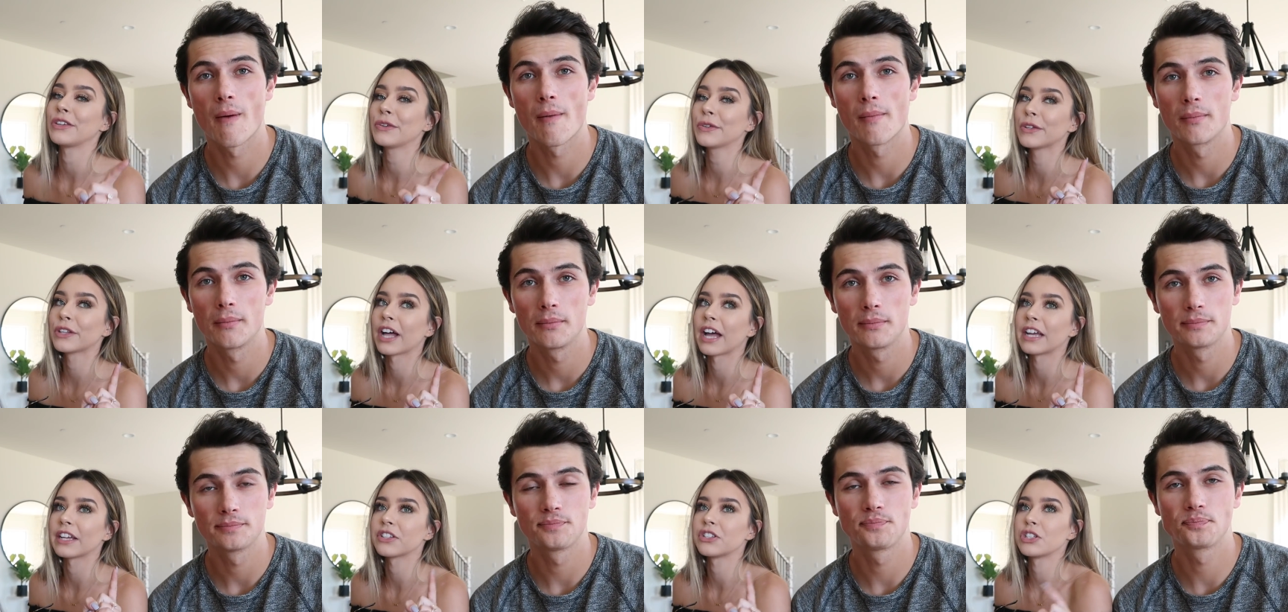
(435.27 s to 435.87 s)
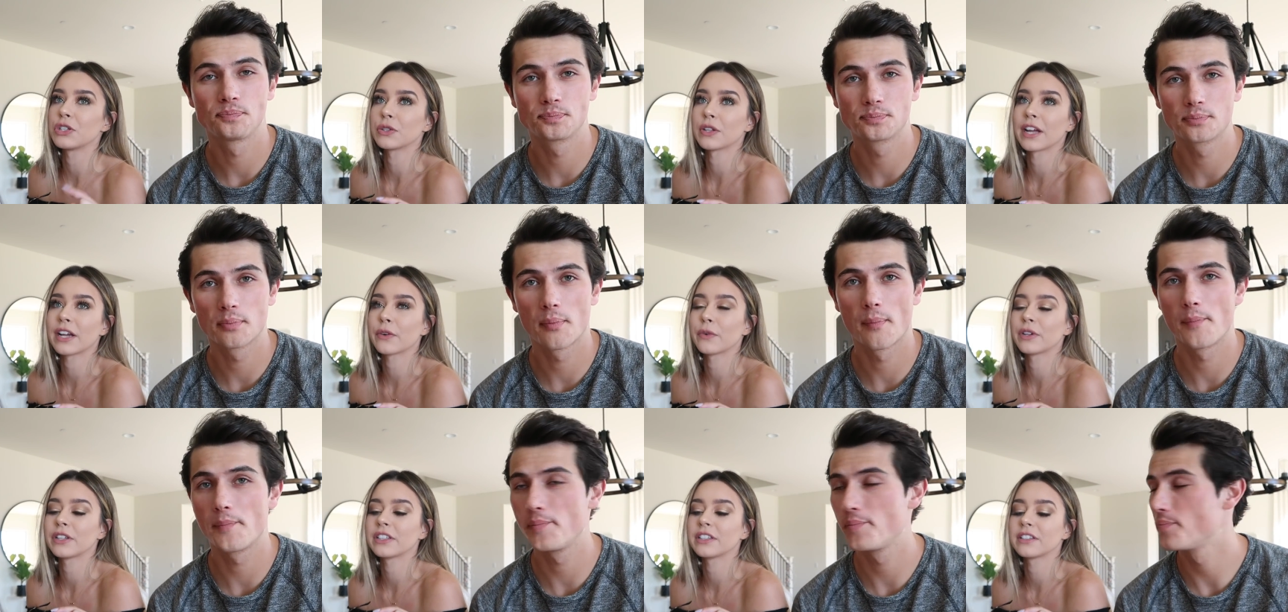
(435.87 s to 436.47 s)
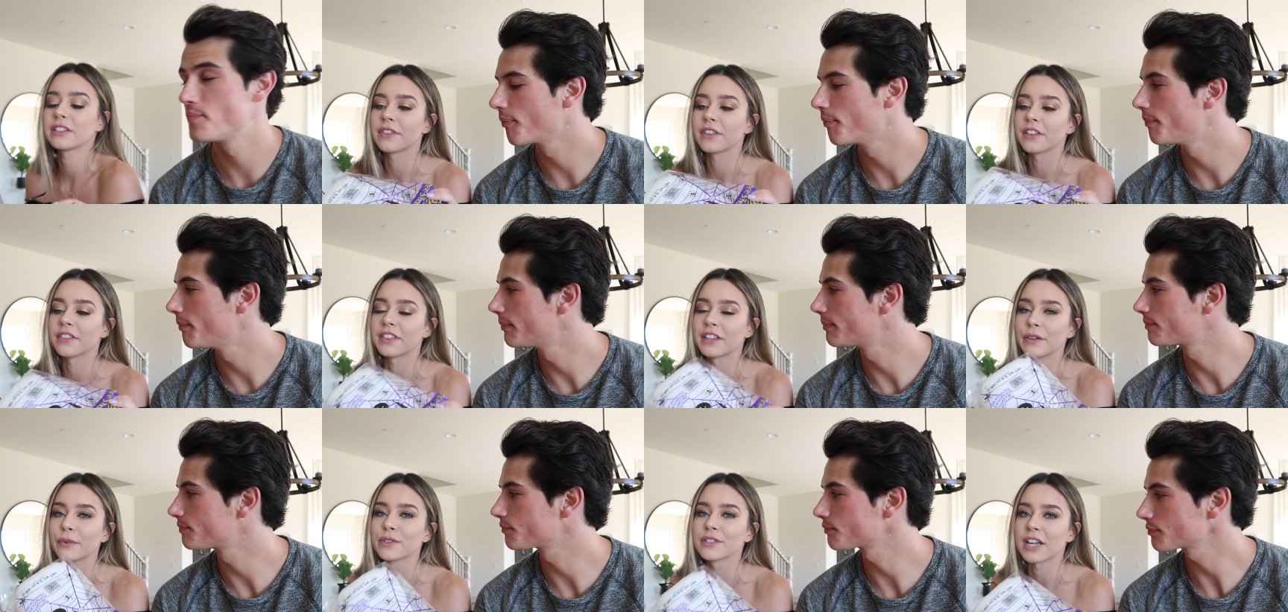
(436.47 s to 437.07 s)
Speaker 1: you like. Do you like when the
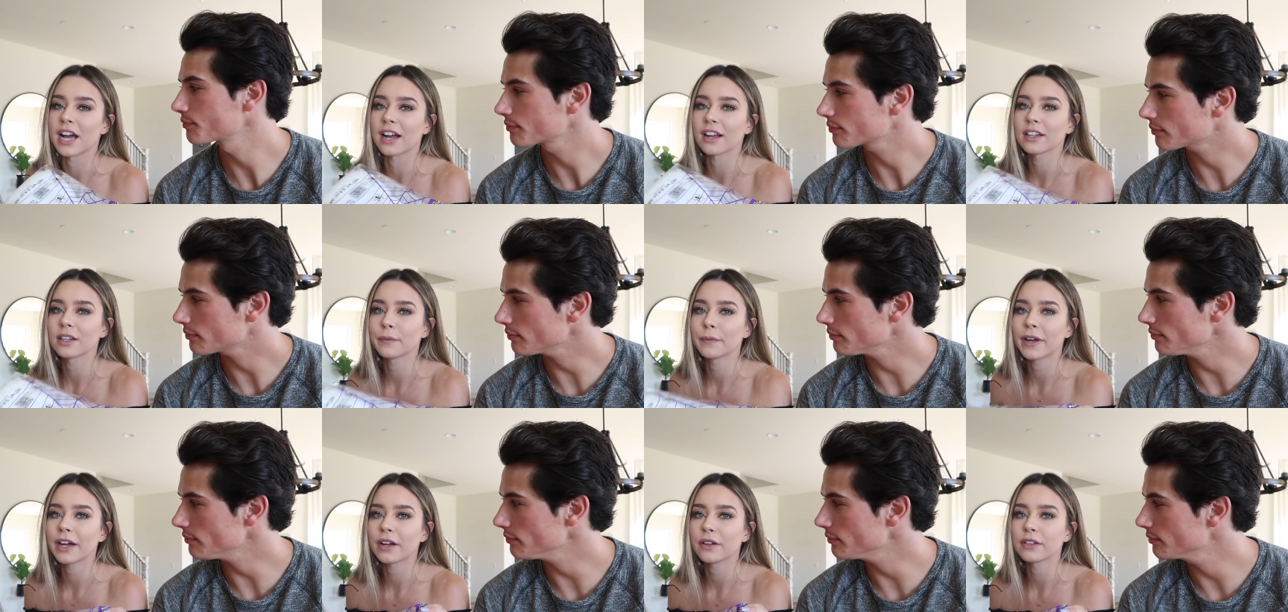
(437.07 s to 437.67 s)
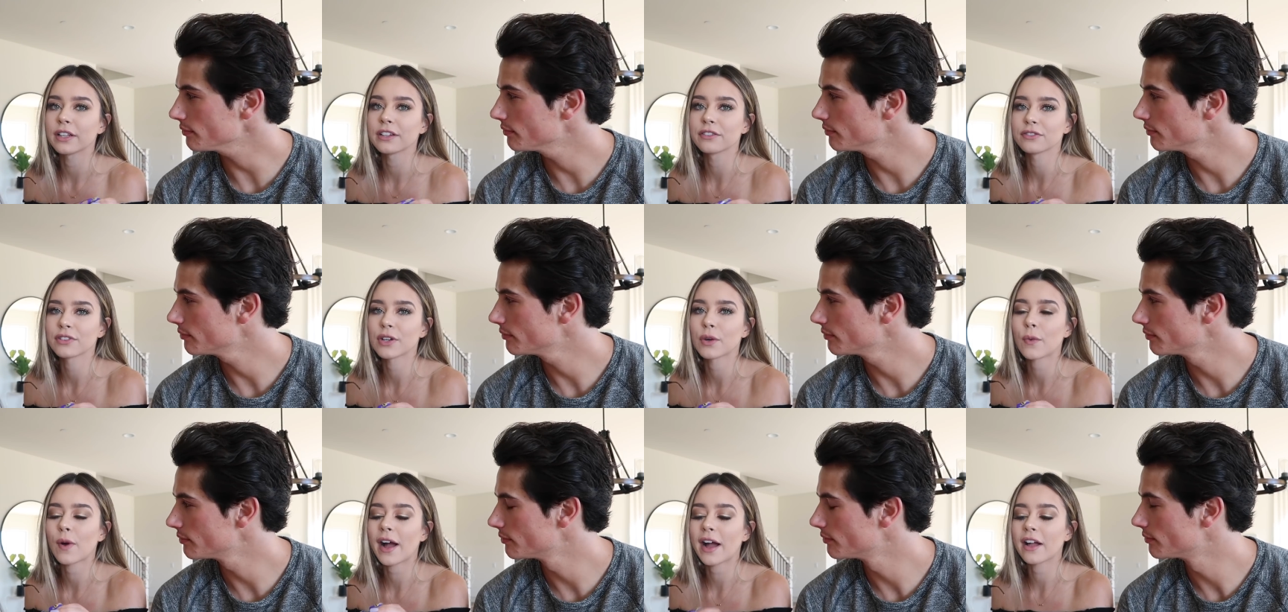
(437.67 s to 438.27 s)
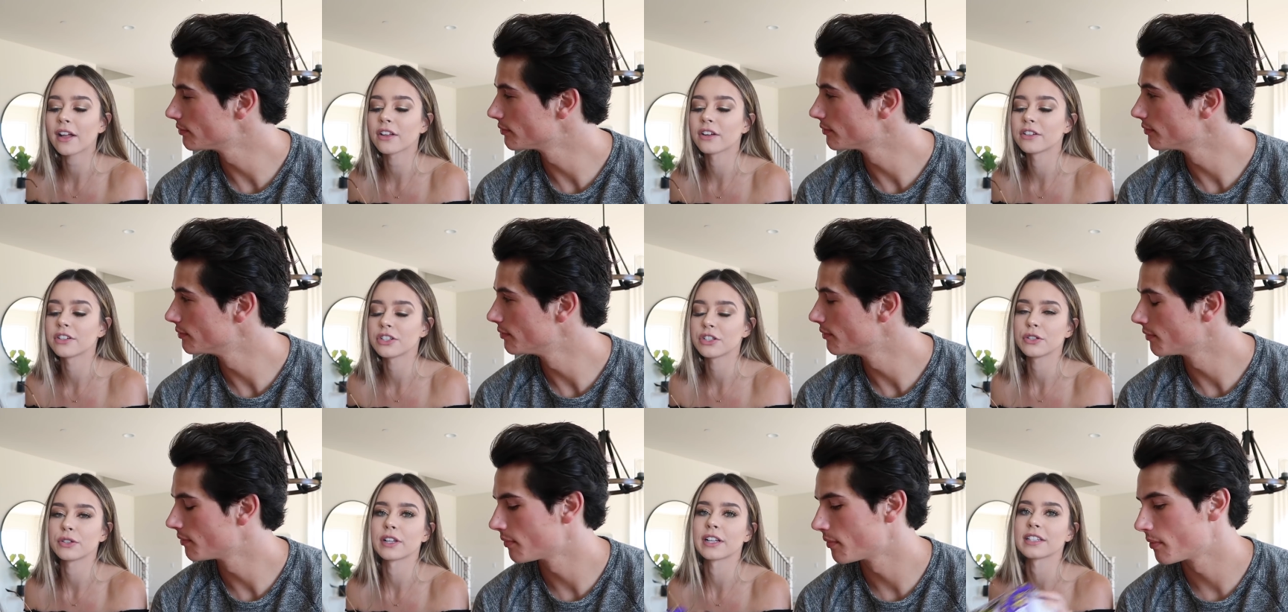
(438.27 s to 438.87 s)
thing we're talking about like for a while or
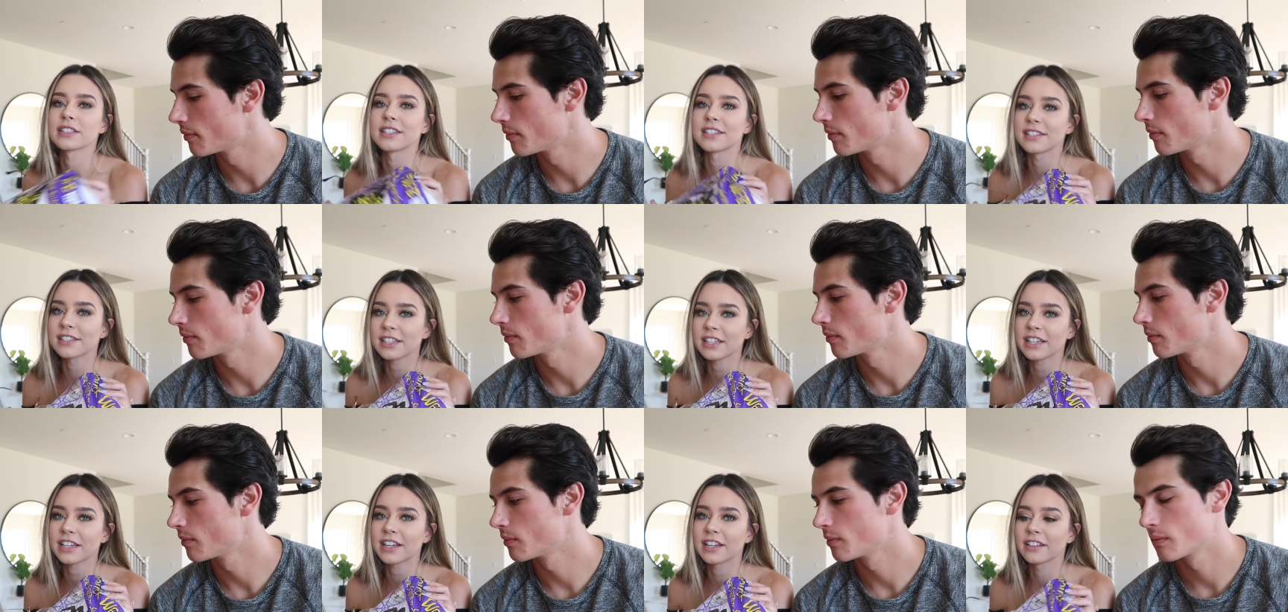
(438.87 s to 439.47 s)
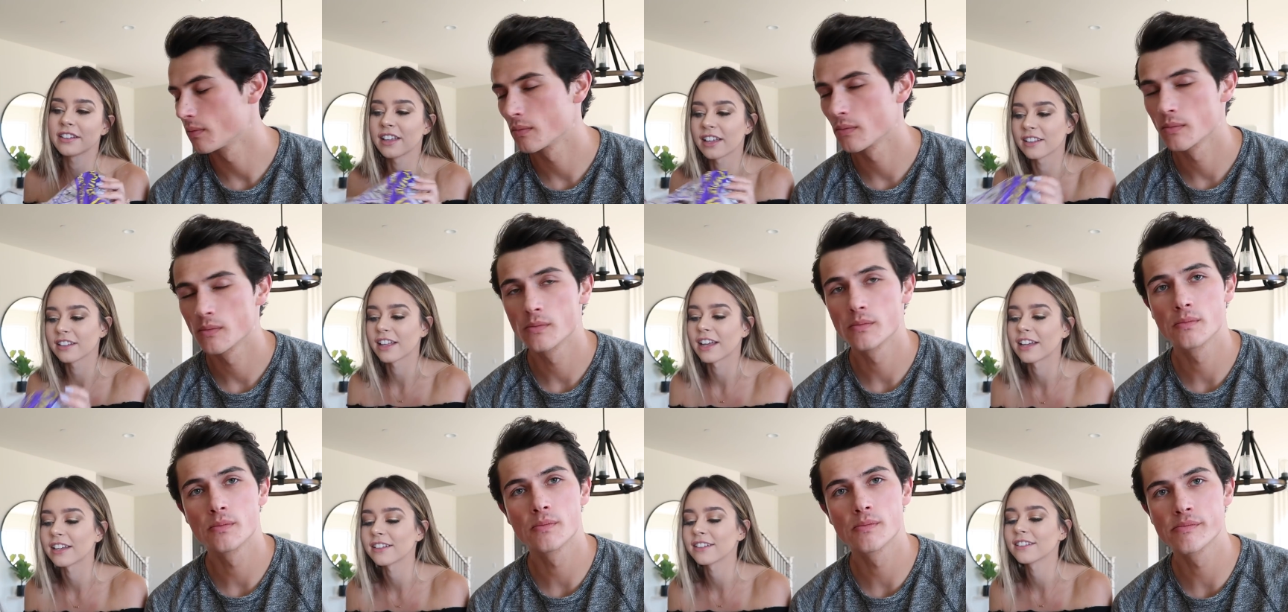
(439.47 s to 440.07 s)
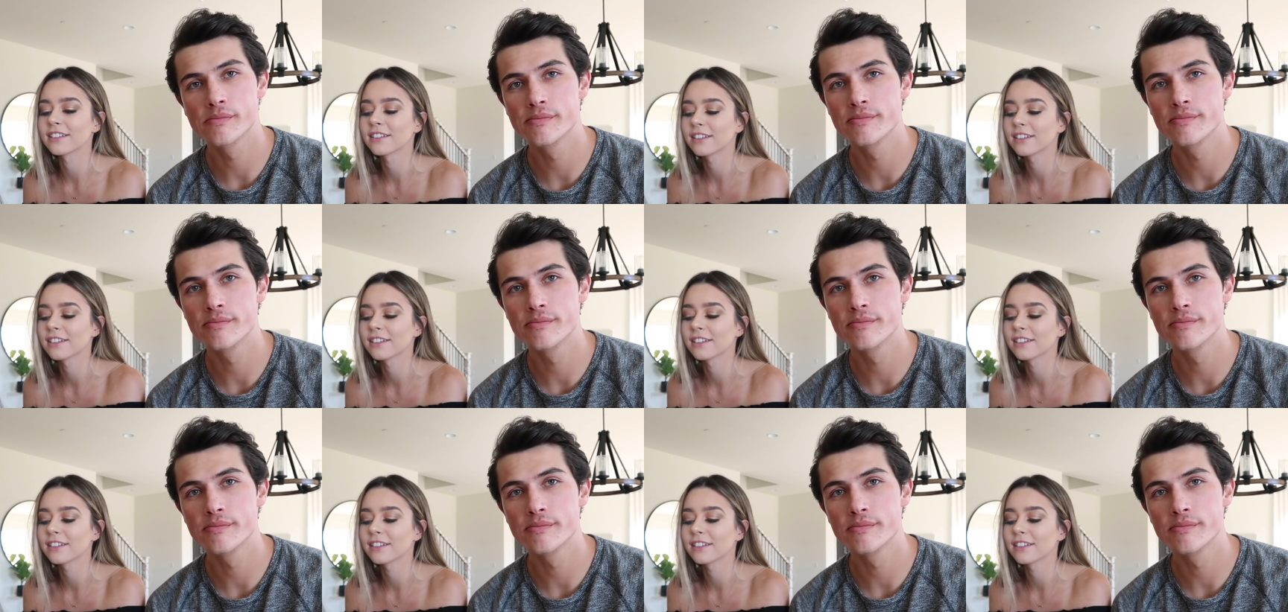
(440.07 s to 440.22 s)
do you like see it and then like,